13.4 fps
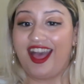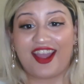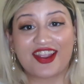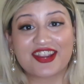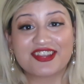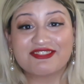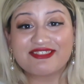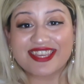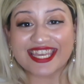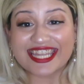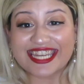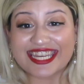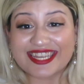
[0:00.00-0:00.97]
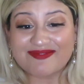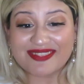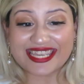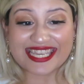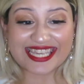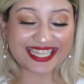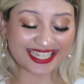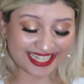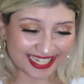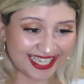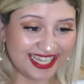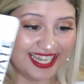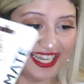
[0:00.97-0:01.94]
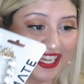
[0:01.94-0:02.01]
Are you kidding me?
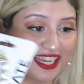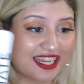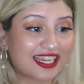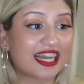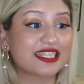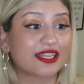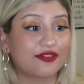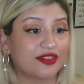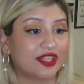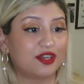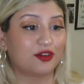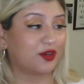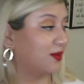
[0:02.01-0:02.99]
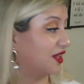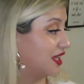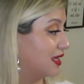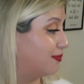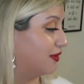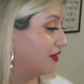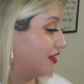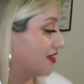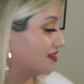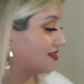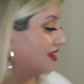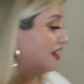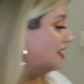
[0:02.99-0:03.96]
Guys, I really don't know where to keep all this.